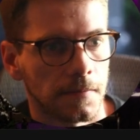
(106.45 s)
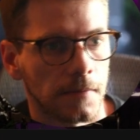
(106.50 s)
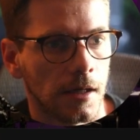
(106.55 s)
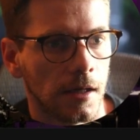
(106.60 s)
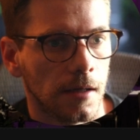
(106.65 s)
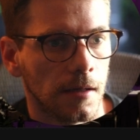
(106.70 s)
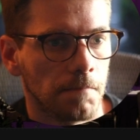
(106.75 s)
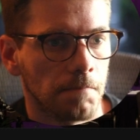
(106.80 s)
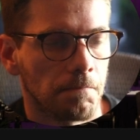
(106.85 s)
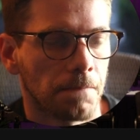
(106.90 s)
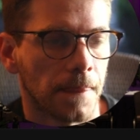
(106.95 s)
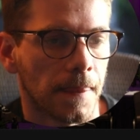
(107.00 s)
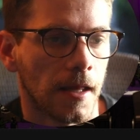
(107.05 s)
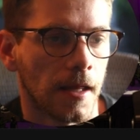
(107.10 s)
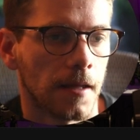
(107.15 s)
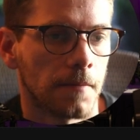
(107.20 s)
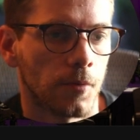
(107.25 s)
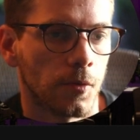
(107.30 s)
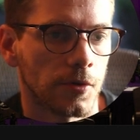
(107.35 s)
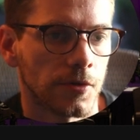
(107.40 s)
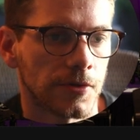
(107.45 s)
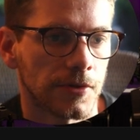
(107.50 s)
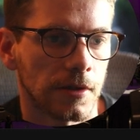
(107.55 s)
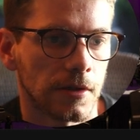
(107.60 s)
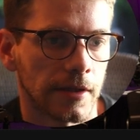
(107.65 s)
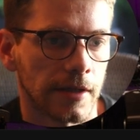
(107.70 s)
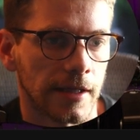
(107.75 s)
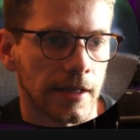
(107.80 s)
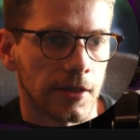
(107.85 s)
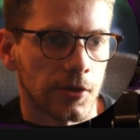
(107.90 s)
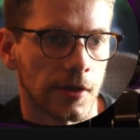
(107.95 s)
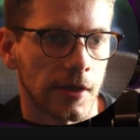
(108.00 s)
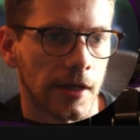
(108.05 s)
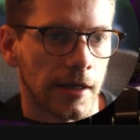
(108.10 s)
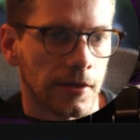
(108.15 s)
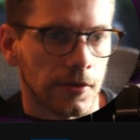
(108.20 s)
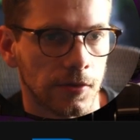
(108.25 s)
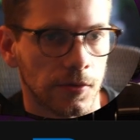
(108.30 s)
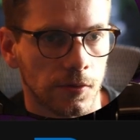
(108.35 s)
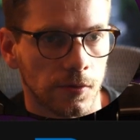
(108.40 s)
But we're still, again,
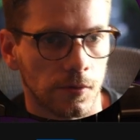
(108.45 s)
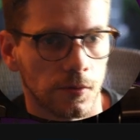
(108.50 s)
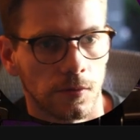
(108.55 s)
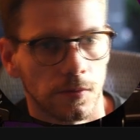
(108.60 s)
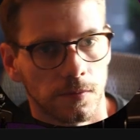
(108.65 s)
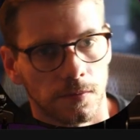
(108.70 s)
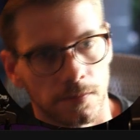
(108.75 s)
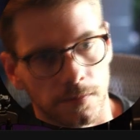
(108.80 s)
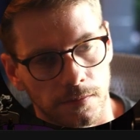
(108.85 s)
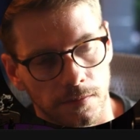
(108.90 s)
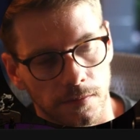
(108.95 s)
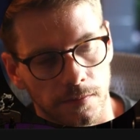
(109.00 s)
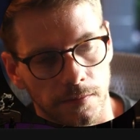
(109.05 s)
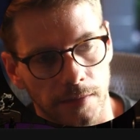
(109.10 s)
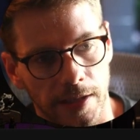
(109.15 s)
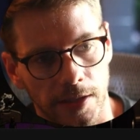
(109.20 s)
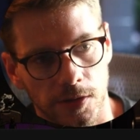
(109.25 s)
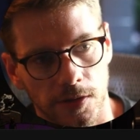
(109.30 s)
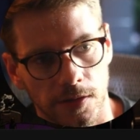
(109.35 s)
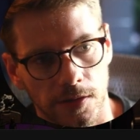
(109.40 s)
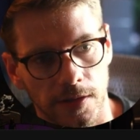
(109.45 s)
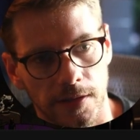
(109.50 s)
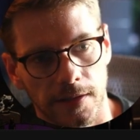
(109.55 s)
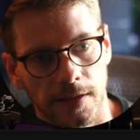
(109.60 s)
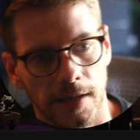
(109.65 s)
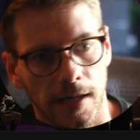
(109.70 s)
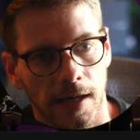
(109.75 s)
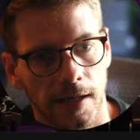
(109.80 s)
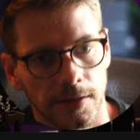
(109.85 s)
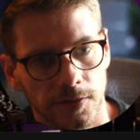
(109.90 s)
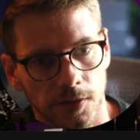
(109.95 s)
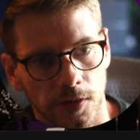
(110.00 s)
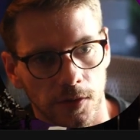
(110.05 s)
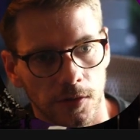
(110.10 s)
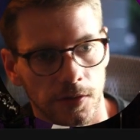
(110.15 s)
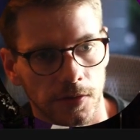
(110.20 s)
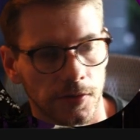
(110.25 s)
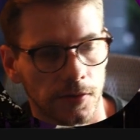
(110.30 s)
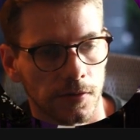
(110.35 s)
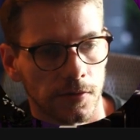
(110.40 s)
trying to make sure that the eyes go
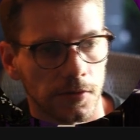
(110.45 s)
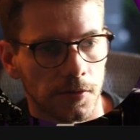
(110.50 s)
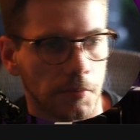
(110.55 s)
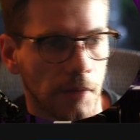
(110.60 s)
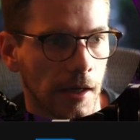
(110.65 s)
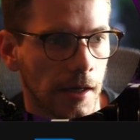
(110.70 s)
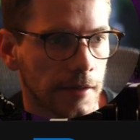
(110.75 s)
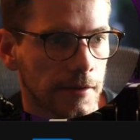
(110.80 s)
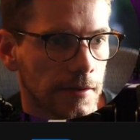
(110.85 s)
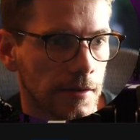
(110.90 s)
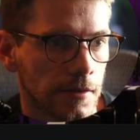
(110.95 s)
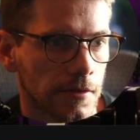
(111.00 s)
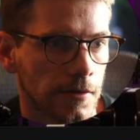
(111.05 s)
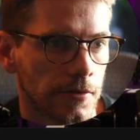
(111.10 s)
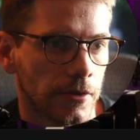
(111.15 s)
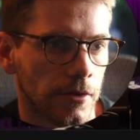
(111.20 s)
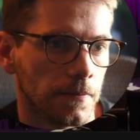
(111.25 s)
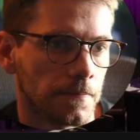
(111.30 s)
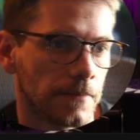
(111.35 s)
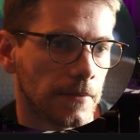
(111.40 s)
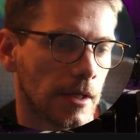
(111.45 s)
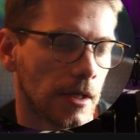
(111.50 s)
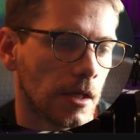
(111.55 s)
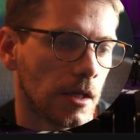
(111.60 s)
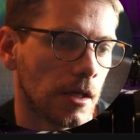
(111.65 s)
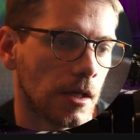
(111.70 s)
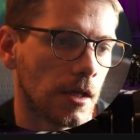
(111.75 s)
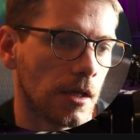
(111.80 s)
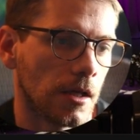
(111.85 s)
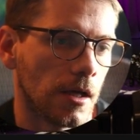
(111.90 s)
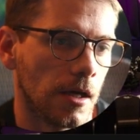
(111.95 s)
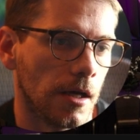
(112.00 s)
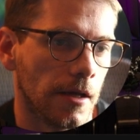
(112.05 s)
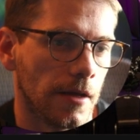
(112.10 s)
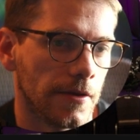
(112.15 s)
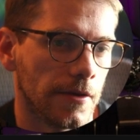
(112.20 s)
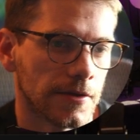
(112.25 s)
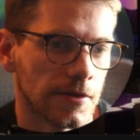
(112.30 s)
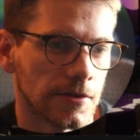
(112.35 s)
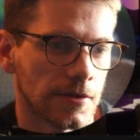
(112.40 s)
to certain spots here. So
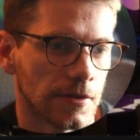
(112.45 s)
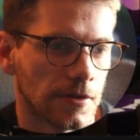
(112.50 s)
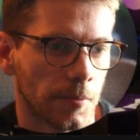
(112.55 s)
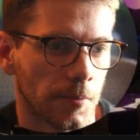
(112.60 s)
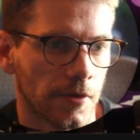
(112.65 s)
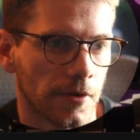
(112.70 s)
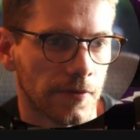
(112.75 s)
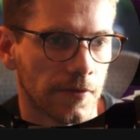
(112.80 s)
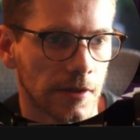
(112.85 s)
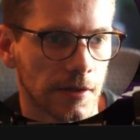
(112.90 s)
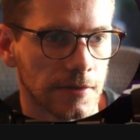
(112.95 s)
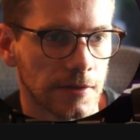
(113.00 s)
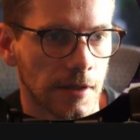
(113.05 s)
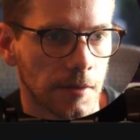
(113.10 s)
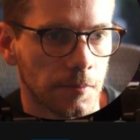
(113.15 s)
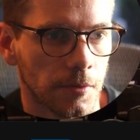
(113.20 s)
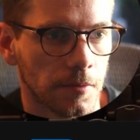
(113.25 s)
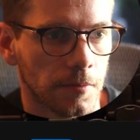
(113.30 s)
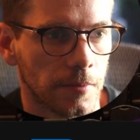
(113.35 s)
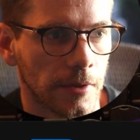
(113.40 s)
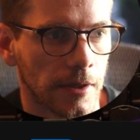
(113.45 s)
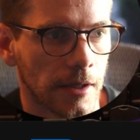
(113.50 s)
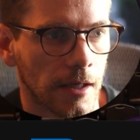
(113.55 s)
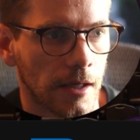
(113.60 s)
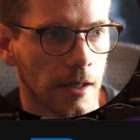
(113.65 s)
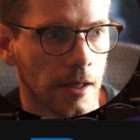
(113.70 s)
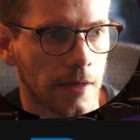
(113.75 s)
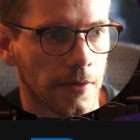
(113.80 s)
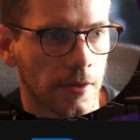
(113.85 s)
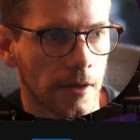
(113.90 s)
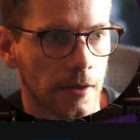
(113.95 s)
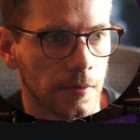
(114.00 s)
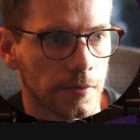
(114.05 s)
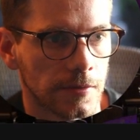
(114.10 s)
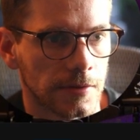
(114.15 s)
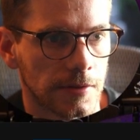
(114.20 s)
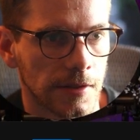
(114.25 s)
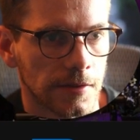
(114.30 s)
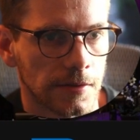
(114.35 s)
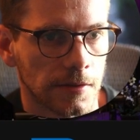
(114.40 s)
this isn't the perfect example, but I thought it
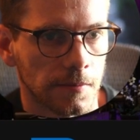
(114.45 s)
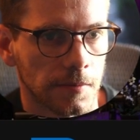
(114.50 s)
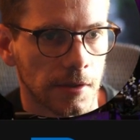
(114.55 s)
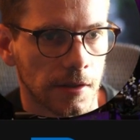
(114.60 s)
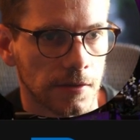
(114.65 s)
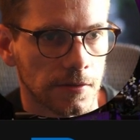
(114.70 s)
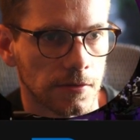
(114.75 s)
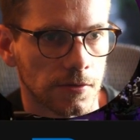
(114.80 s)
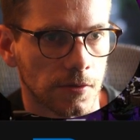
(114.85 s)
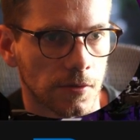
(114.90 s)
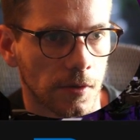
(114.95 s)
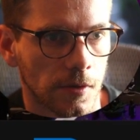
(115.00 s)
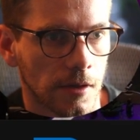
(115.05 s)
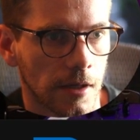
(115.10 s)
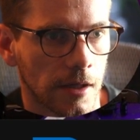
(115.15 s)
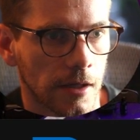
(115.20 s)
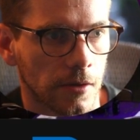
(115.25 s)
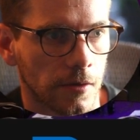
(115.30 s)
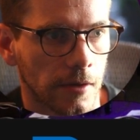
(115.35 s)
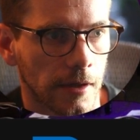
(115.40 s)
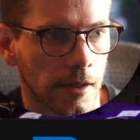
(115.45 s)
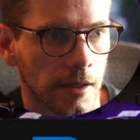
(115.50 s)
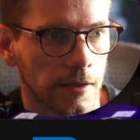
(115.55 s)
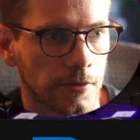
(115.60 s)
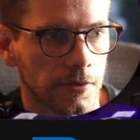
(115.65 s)
was decent because there's quite a lot going on.